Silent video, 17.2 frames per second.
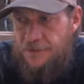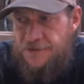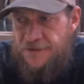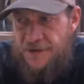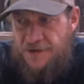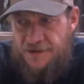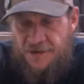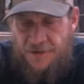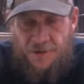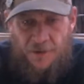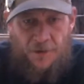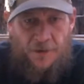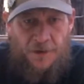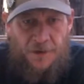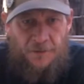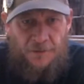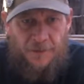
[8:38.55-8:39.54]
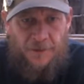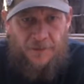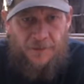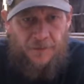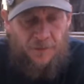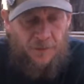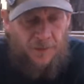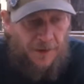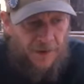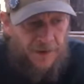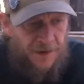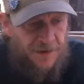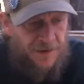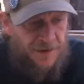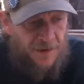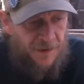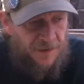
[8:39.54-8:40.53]
Jason Carney when
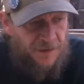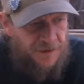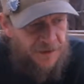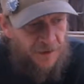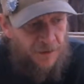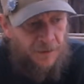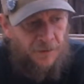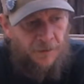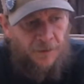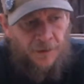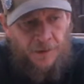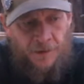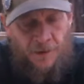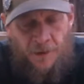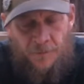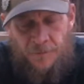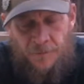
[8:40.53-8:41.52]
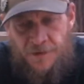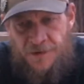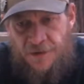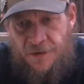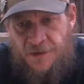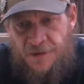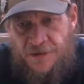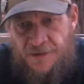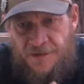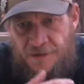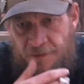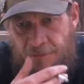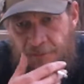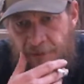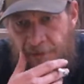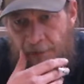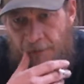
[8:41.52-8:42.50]
he's on the show or in conversations
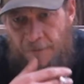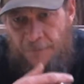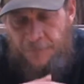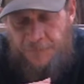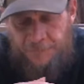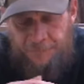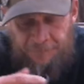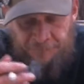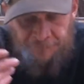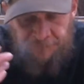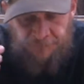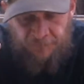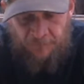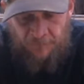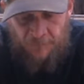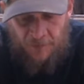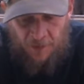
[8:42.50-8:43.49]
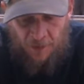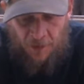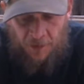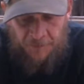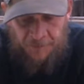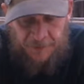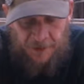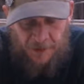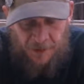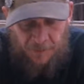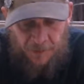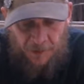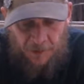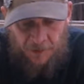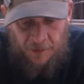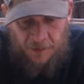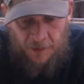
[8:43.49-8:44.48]
that we have off
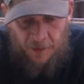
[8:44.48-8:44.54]
camera.